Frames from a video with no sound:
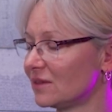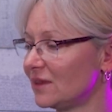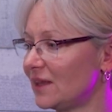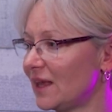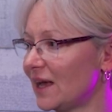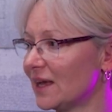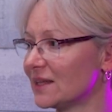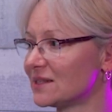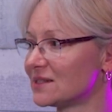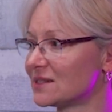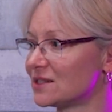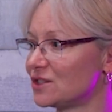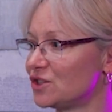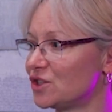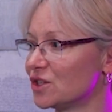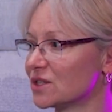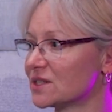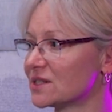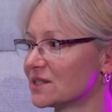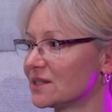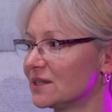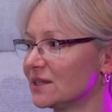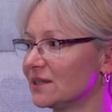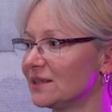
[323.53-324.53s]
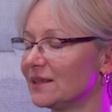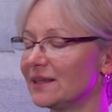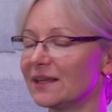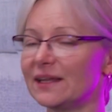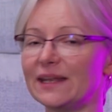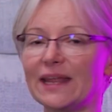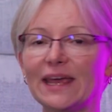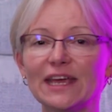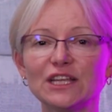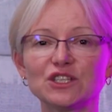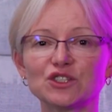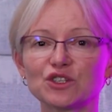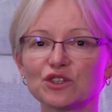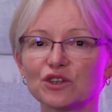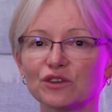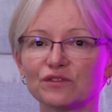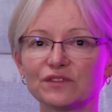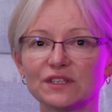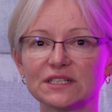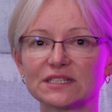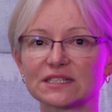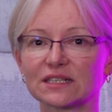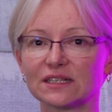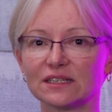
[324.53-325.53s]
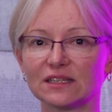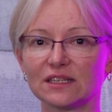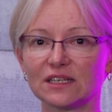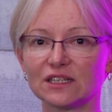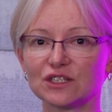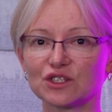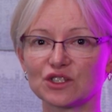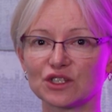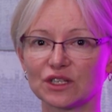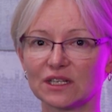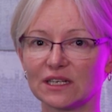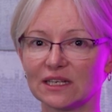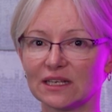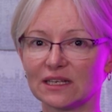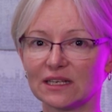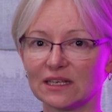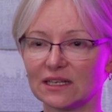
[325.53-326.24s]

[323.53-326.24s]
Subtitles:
That's just the nature of this condition.